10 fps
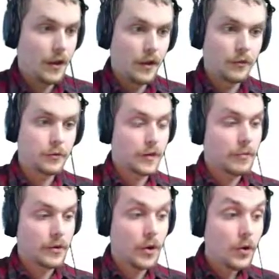Since we're
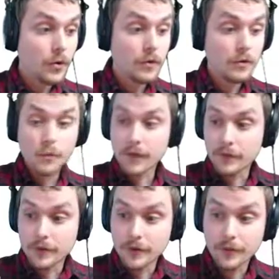getting our code, we have
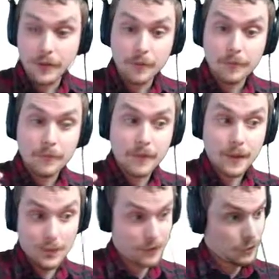to tell them
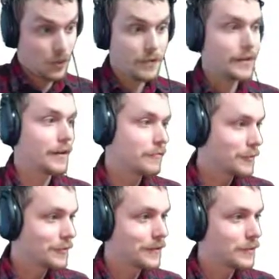that we actually want that
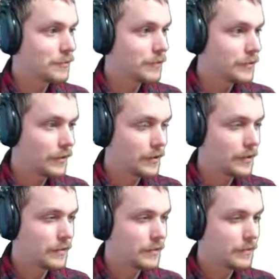for them to return it.